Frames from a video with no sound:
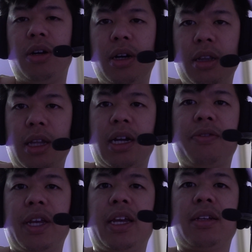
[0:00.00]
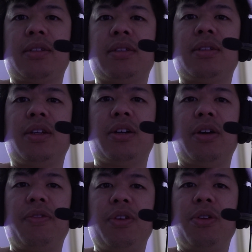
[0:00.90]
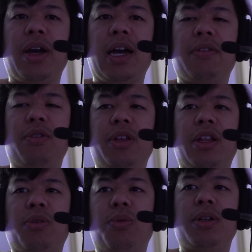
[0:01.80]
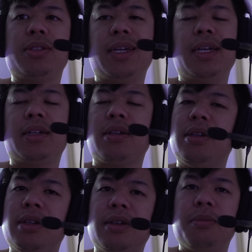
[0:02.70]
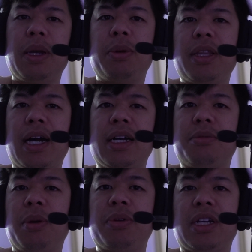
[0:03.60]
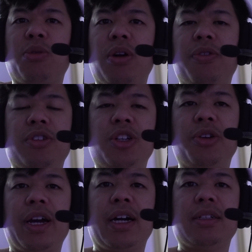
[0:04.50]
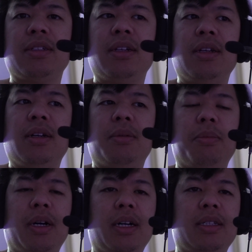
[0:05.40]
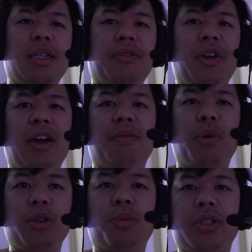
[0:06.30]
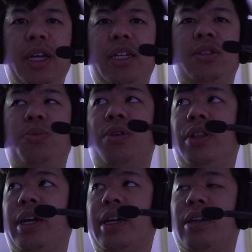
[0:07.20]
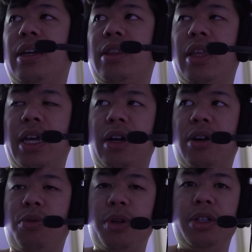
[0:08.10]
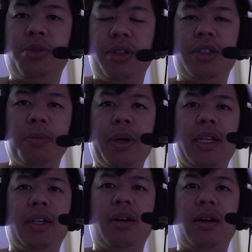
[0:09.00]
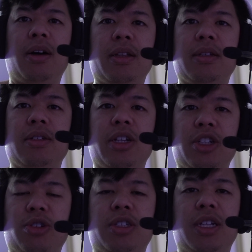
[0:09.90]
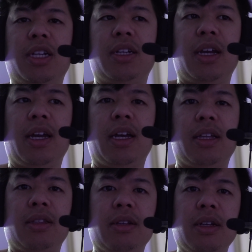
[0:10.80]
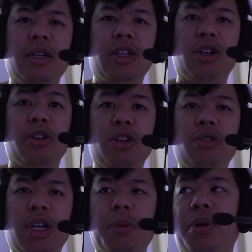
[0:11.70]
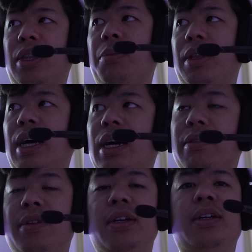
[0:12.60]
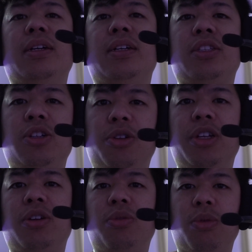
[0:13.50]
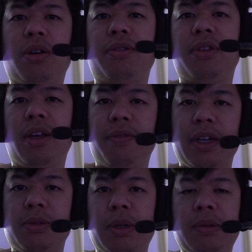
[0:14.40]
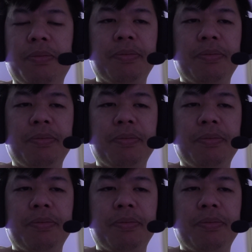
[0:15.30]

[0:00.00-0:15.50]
a lot of tanks. If you have only like one tank, maybe not. Maybe it's not worth it to you guys. But if you have multiple tanks where like they are really, really dependent on electricity and you keeping them alive, totally worth the investment.